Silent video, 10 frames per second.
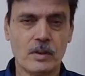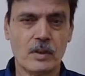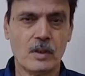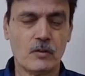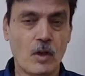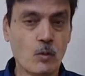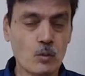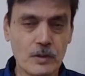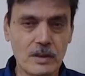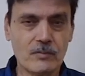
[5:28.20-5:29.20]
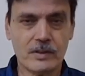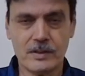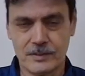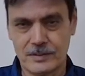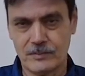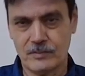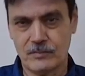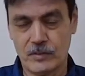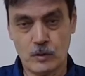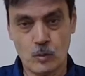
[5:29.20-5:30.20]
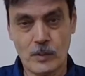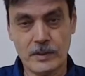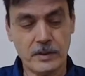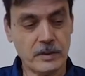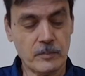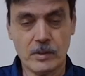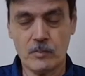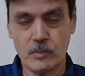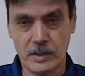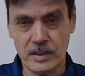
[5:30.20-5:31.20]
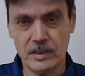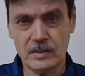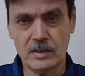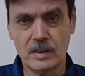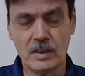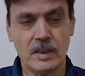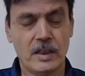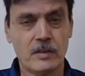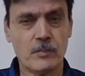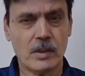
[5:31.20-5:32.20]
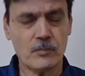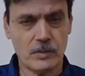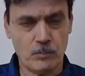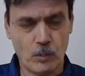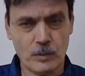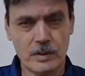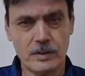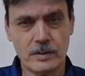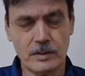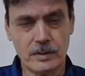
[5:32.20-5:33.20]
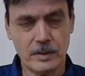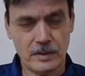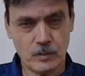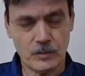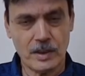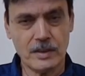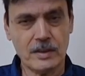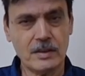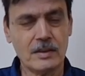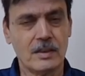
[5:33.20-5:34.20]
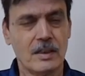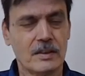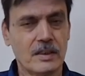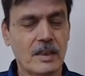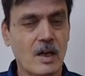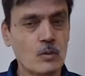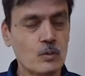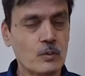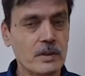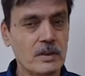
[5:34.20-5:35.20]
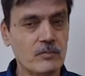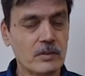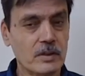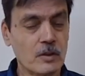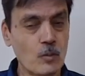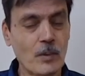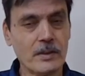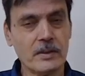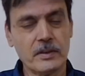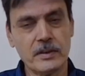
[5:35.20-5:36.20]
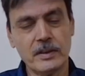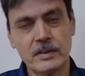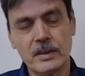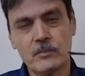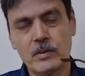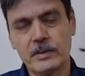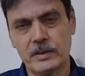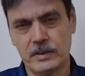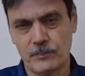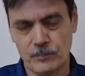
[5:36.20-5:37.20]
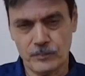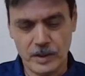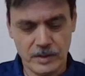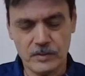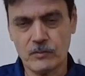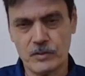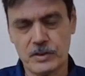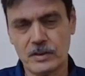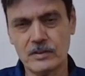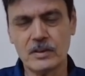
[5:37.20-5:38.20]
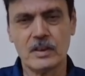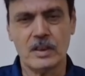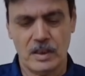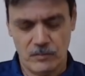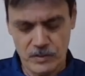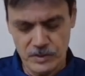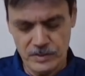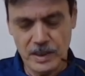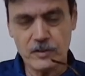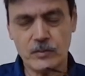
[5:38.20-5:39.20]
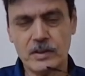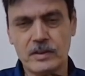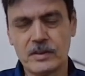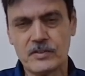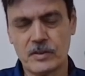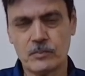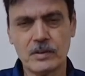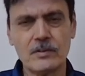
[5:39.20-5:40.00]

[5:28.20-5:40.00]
So, how to deal with this? When group identity becomes real, it becomes important in society, then how to deal with the group identity in the liberal theory? That is the question which is dealt with in this chapter.